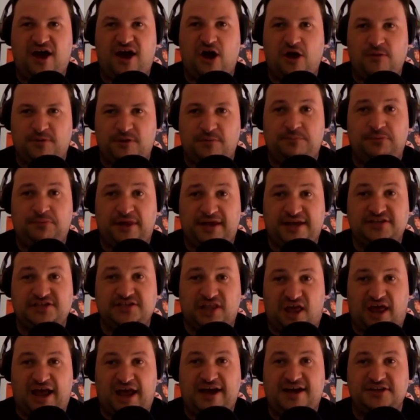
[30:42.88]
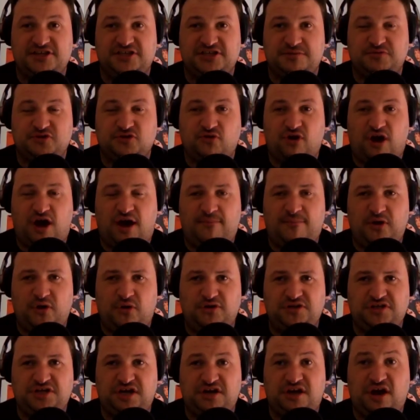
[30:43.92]
hope you please like and subscribe and
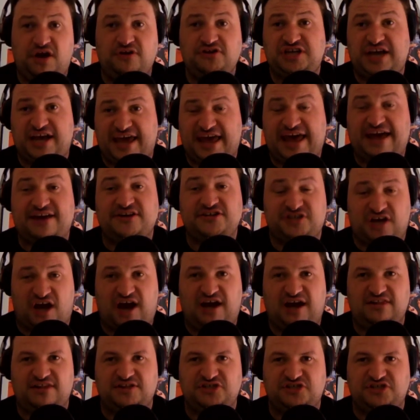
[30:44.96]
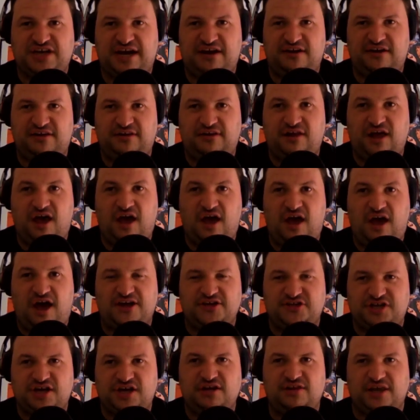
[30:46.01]
also go check out Tyler's channel. I
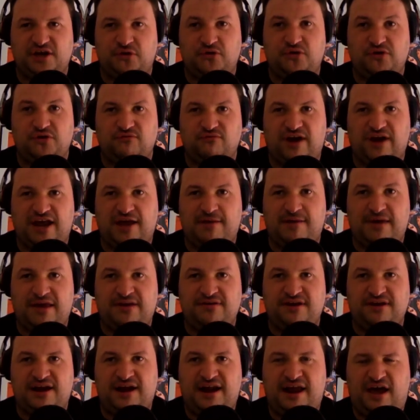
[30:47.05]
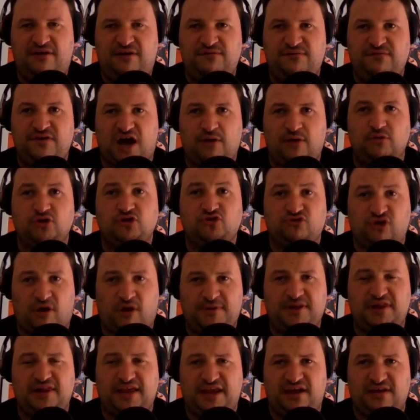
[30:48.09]
certainly couldn't recommend it enough. I will drop
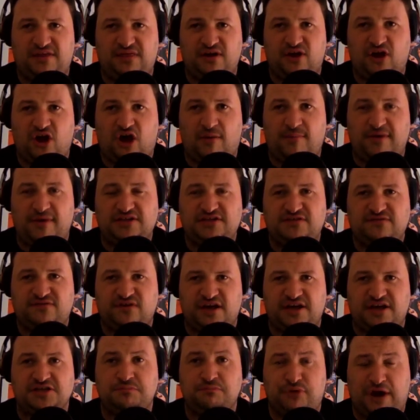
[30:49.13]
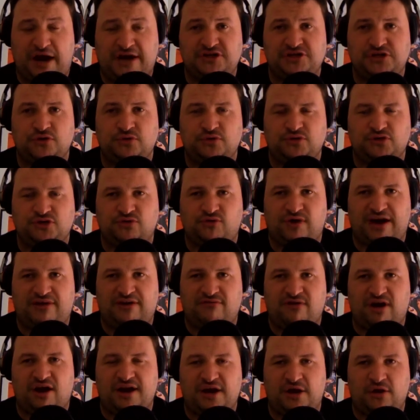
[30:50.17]
a link in the comments for his practical
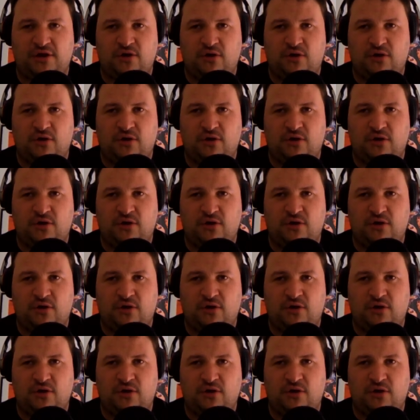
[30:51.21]
screenwriting